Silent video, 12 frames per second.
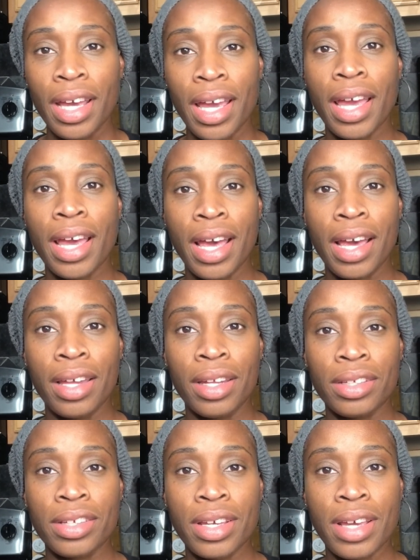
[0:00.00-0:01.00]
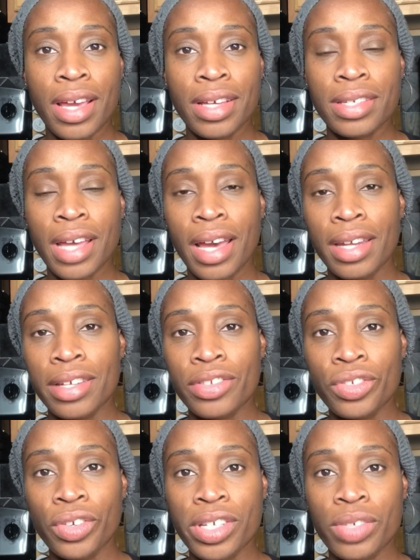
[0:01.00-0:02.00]
and anxiety and
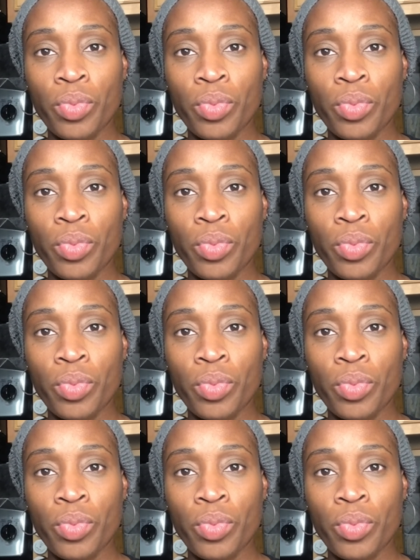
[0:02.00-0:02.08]
stress